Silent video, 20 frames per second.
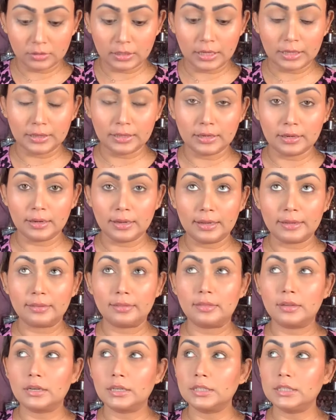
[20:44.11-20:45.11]
and they're like
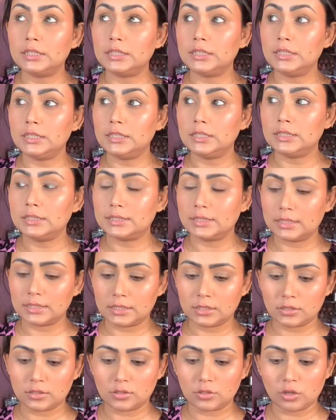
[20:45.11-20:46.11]

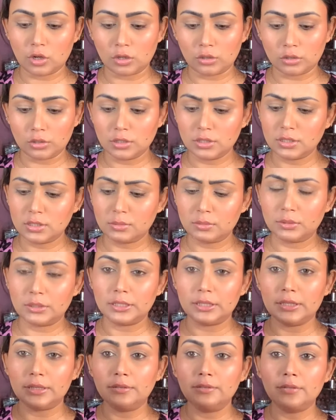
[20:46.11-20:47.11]
$36, I
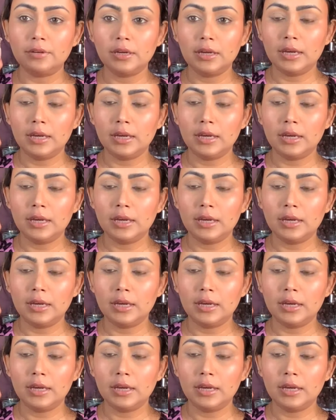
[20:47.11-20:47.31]
believe.